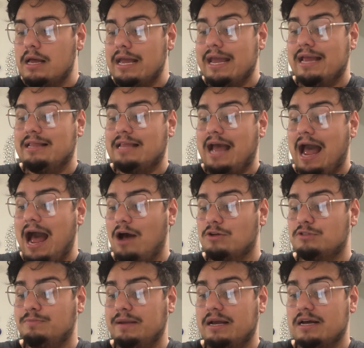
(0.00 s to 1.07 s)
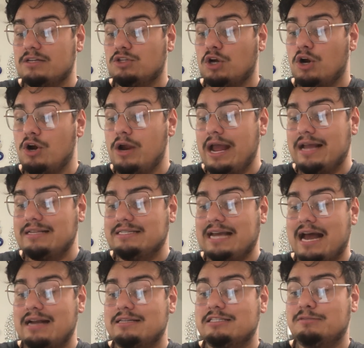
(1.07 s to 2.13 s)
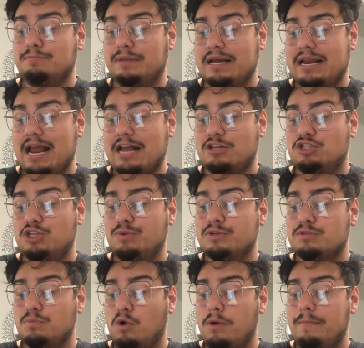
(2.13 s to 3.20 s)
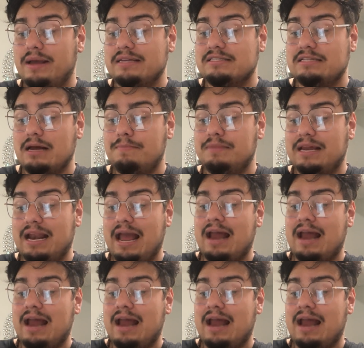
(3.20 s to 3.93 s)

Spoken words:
in the house because her and dad split and she was more messed up than